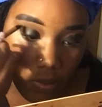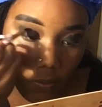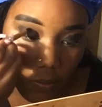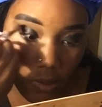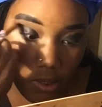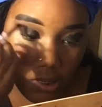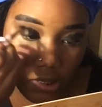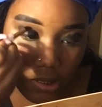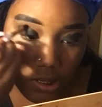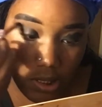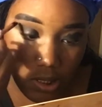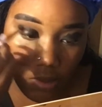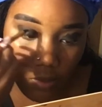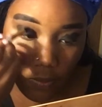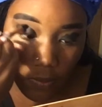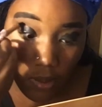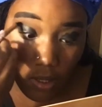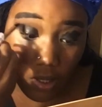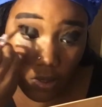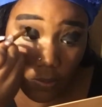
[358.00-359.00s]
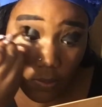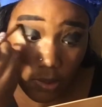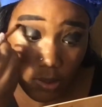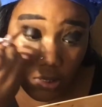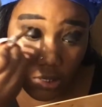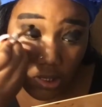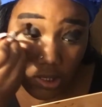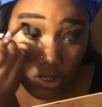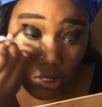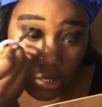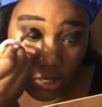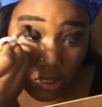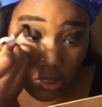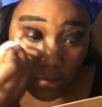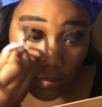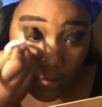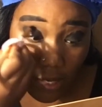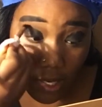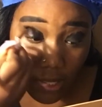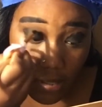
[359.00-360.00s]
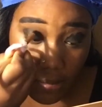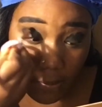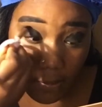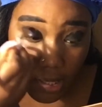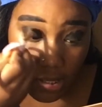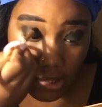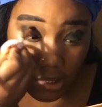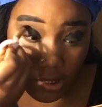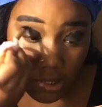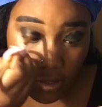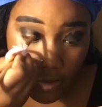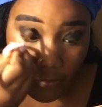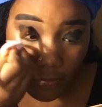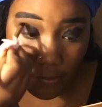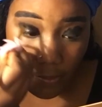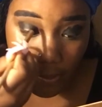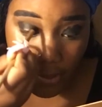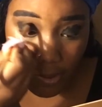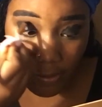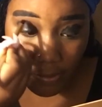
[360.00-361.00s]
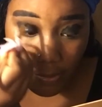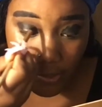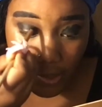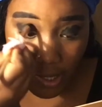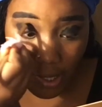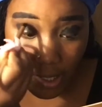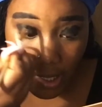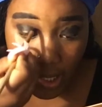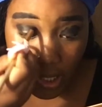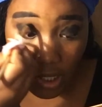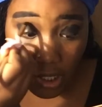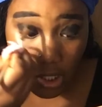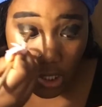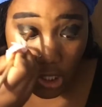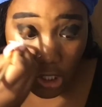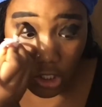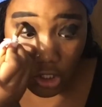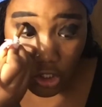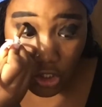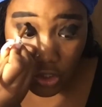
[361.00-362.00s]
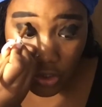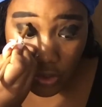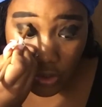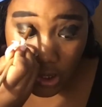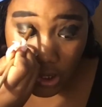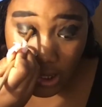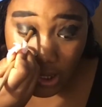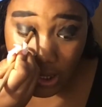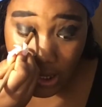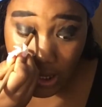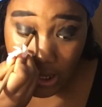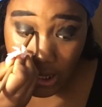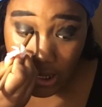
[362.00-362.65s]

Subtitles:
what did work was just surrounding myself with people that truly